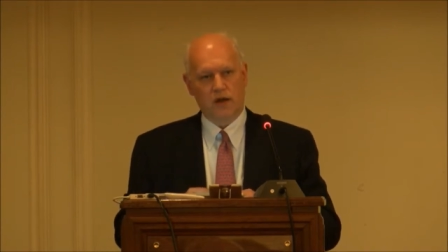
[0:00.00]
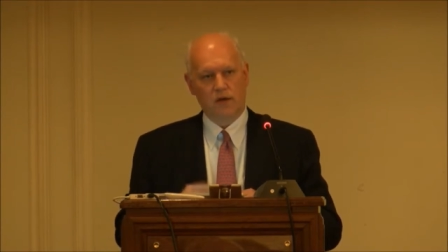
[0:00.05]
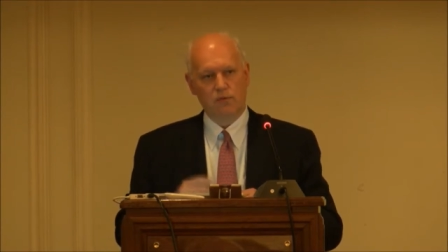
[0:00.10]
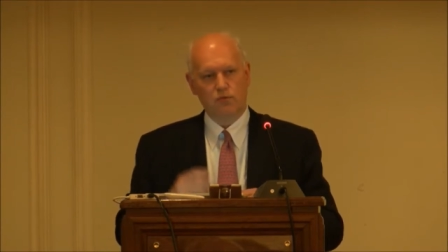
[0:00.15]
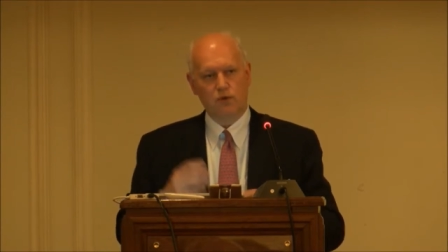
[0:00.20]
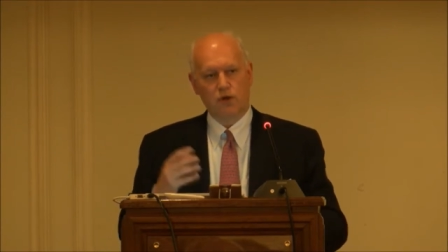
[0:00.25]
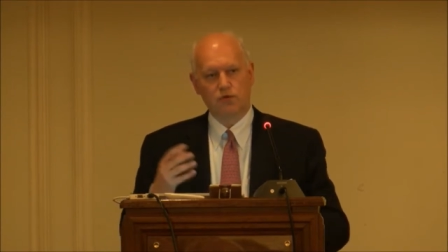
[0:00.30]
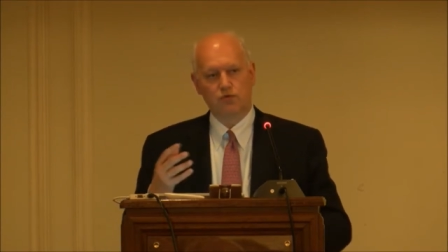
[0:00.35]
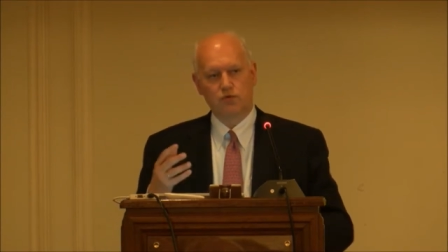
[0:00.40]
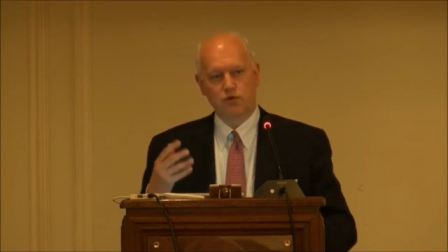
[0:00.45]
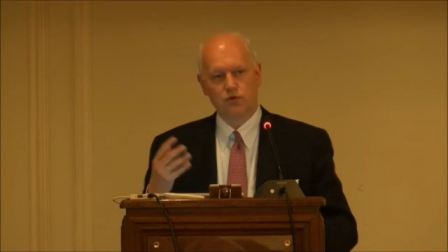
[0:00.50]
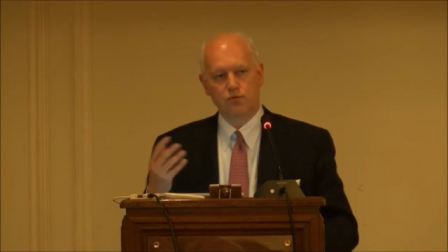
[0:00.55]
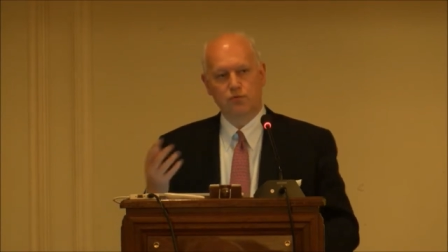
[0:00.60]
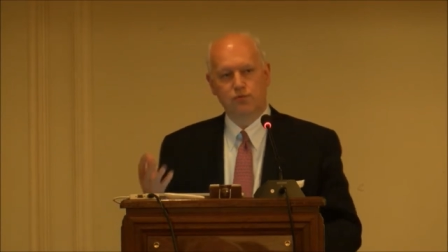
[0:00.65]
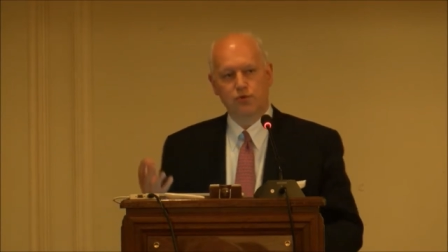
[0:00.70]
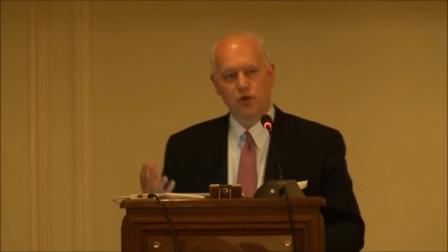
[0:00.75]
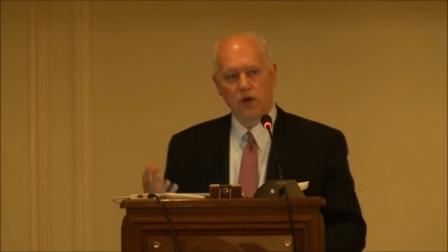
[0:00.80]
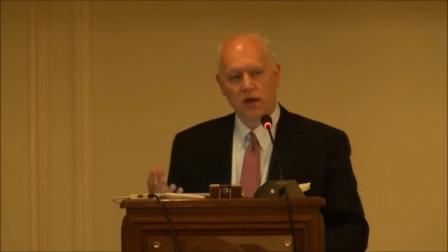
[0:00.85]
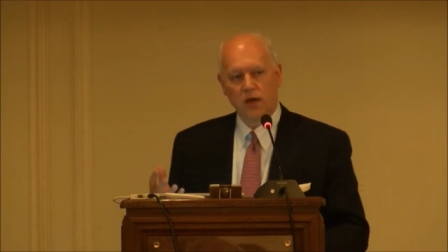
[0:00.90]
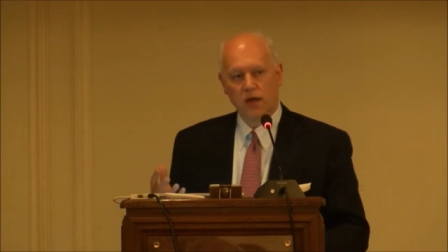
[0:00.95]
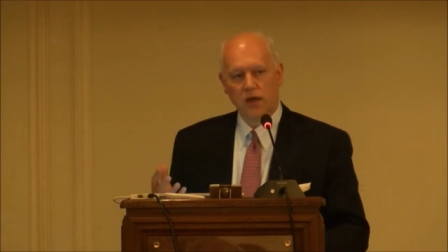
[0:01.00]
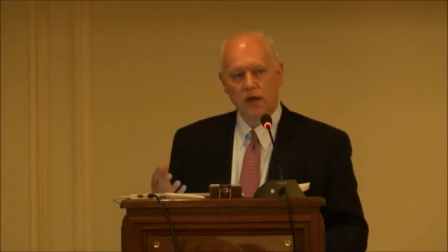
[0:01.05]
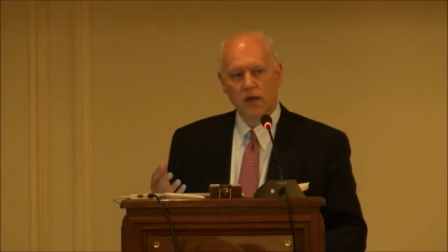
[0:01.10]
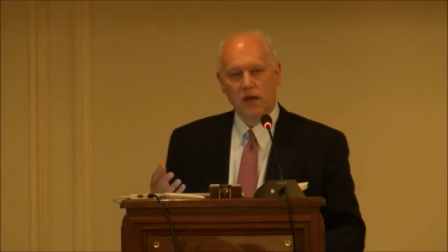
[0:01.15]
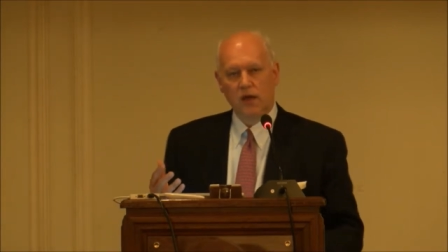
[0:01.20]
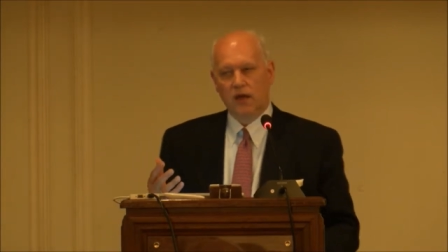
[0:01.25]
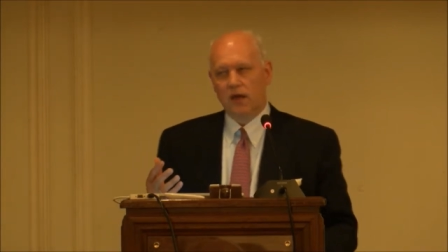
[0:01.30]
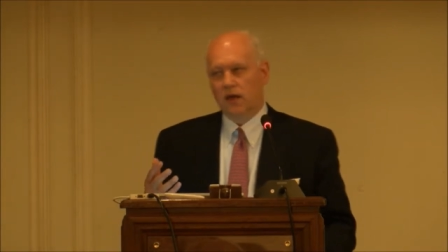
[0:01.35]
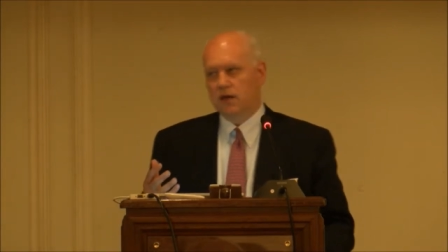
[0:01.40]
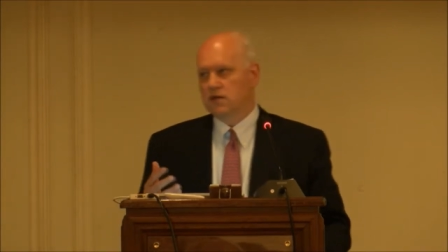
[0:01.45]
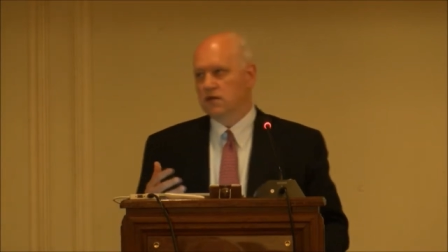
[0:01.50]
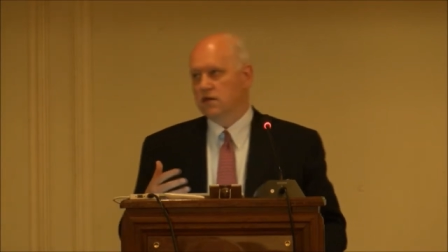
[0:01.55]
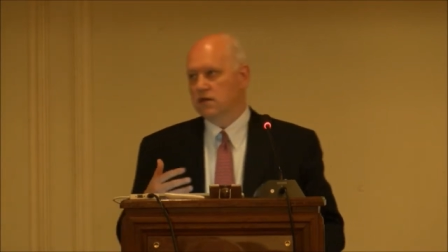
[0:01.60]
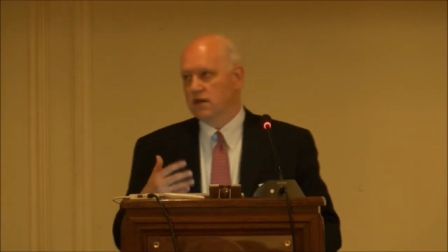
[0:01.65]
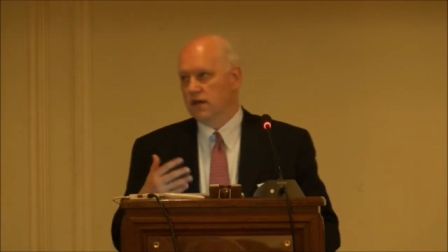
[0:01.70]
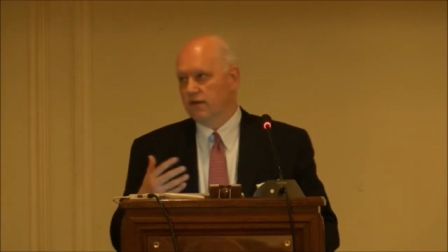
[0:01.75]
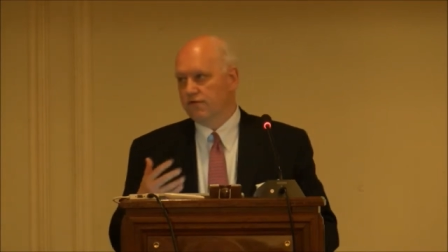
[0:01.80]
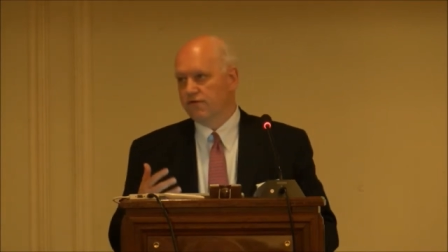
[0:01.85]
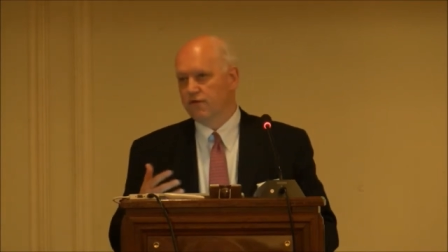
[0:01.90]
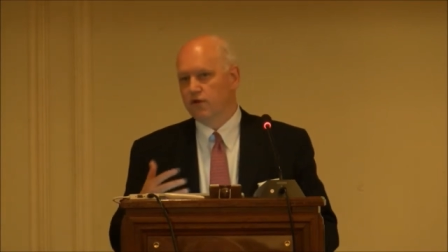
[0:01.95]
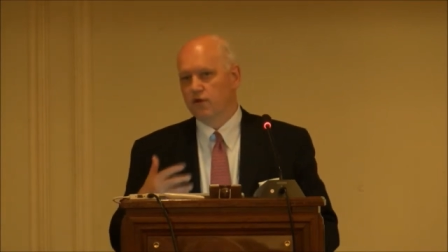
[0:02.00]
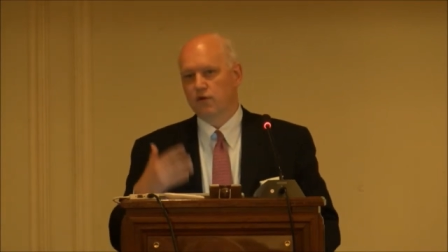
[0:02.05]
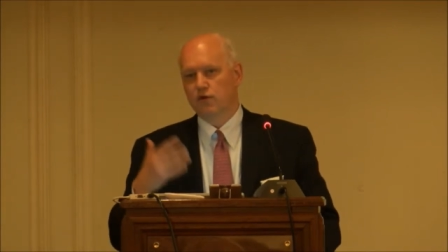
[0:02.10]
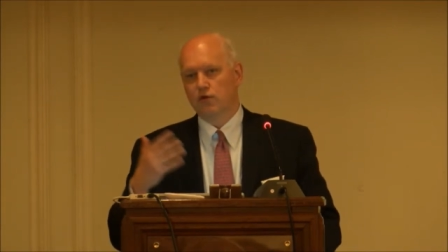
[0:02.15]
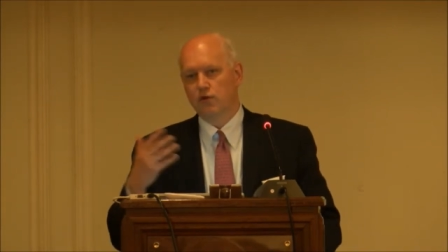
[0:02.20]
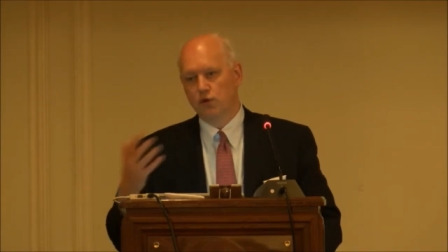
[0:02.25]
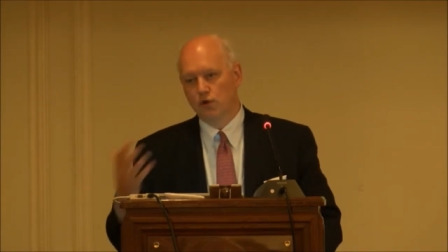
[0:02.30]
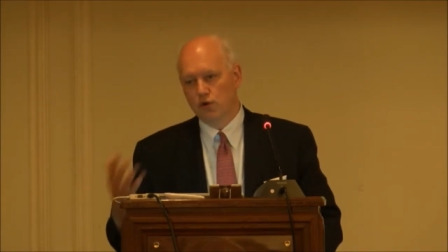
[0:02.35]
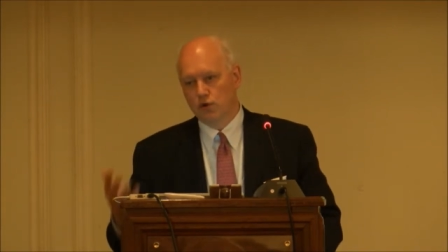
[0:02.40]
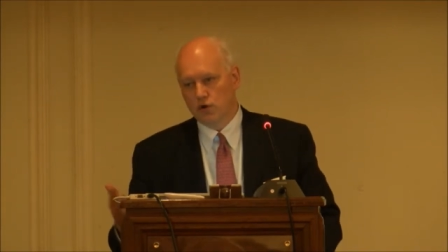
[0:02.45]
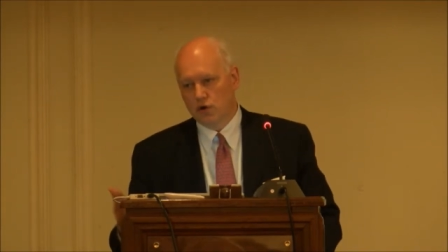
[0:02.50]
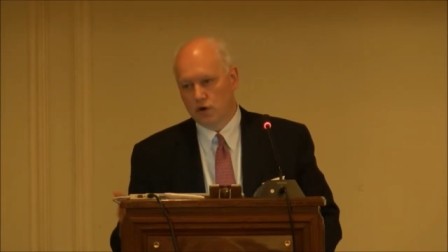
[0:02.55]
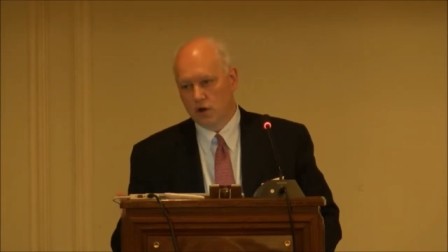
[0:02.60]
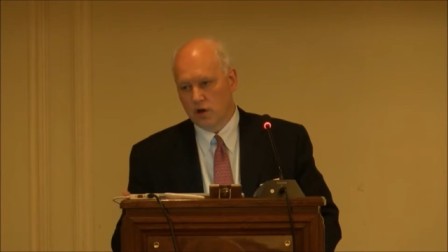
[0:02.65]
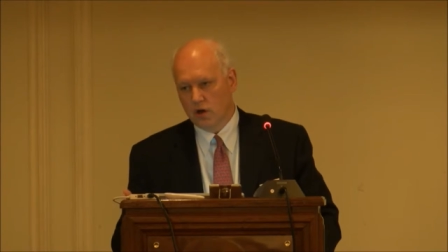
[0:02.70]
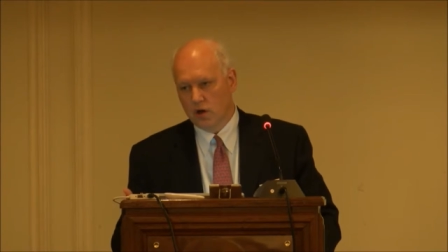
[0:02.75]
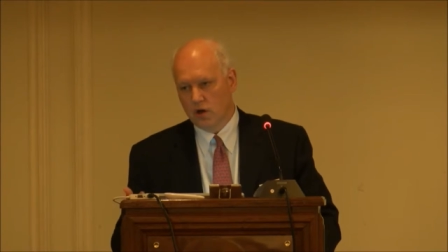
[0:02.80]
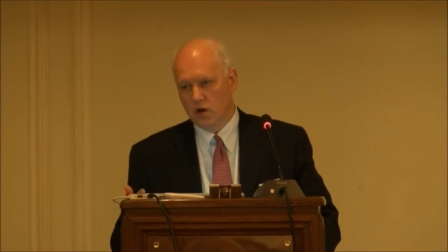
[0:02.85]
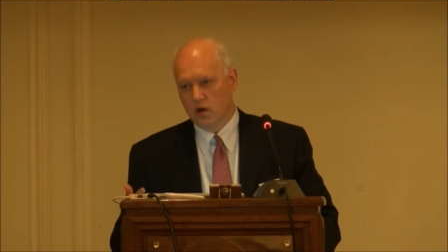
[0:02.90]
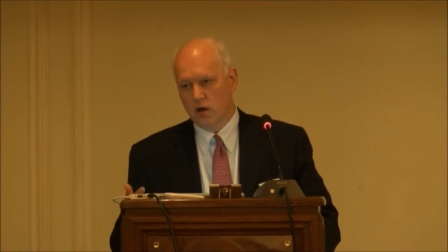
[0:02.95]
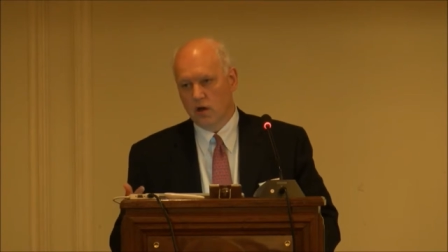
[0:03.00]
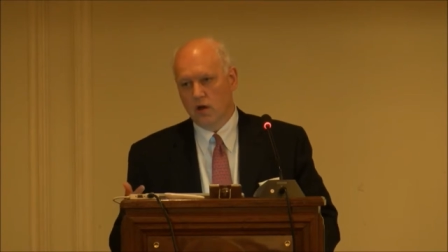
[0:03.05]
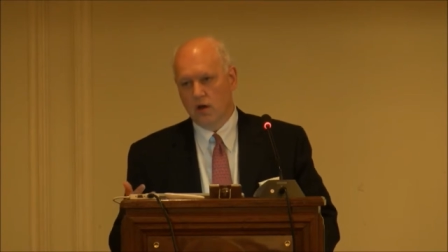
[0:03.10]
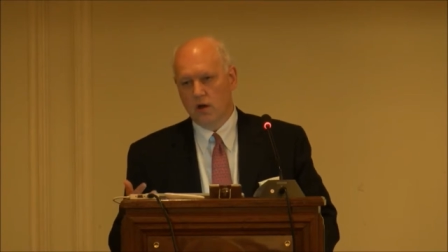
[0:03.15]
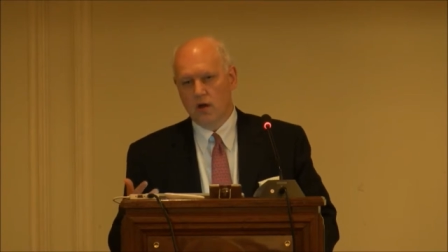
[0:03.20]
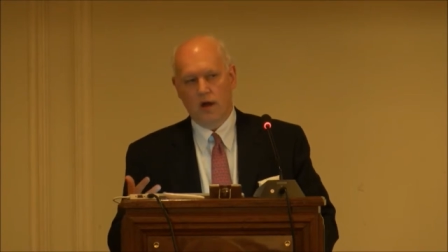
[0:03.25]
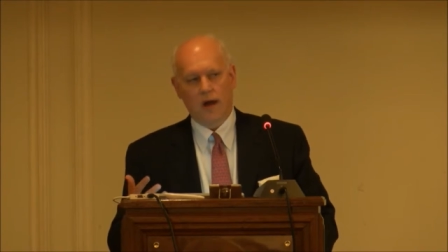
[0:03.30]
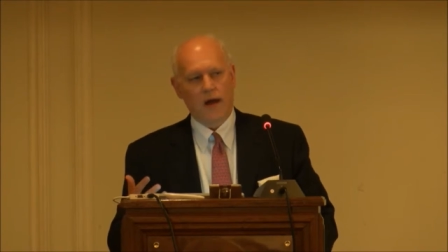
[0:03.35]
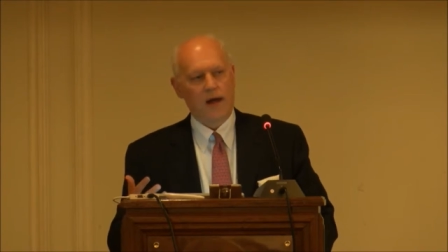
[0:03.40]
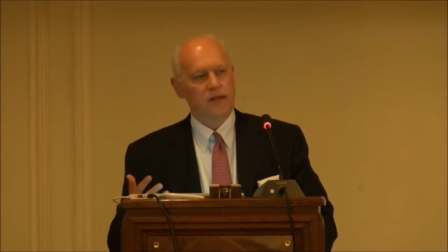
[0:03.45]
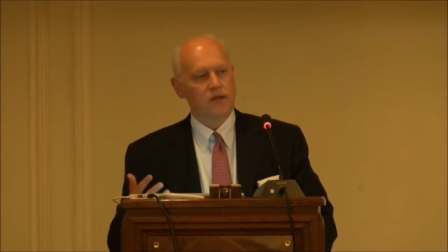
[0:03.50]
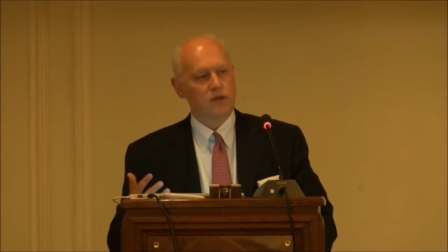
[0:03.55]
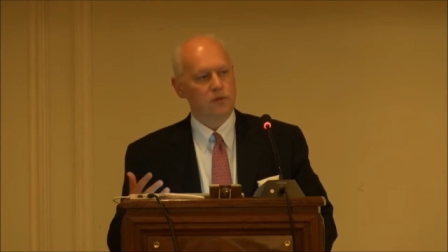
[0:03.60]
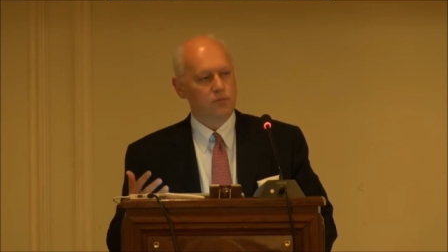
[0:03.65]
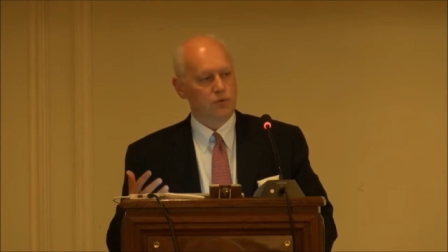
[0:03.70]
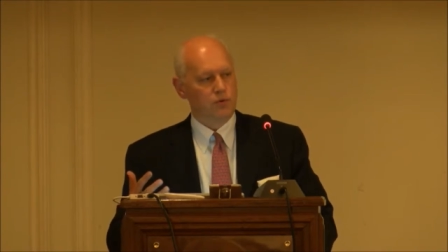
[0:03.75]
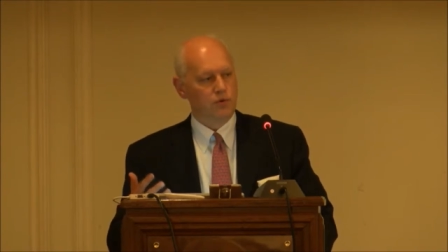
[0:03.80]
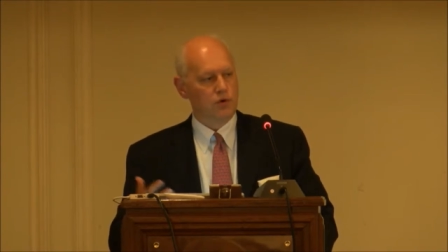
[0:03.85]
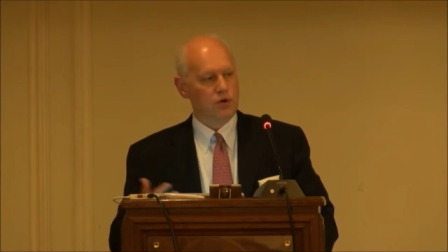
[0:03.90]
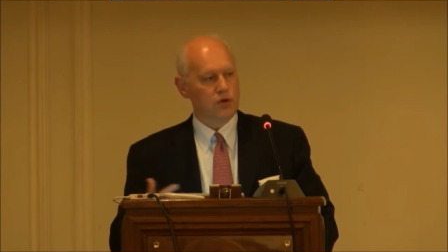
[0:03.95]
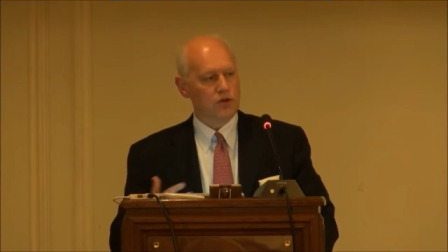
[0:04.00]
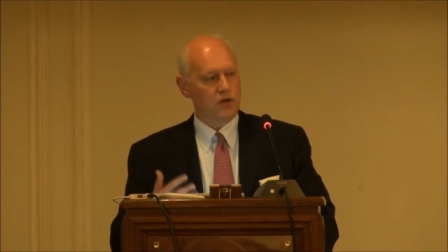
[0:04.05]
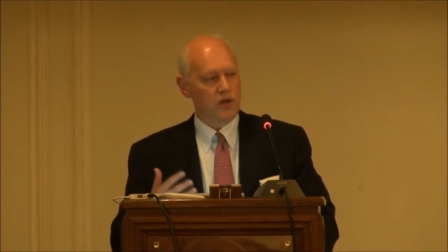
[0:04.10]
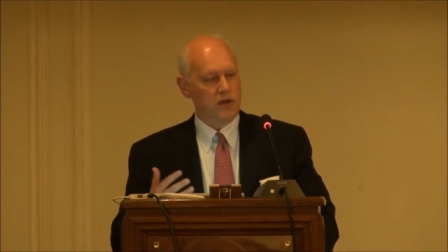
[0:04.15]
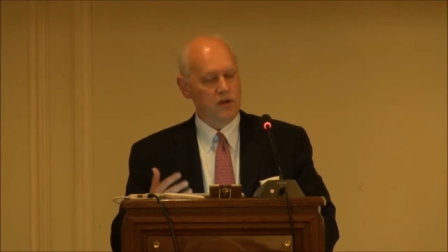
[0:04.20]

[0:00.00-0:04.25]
And what you bring is a different look at the board.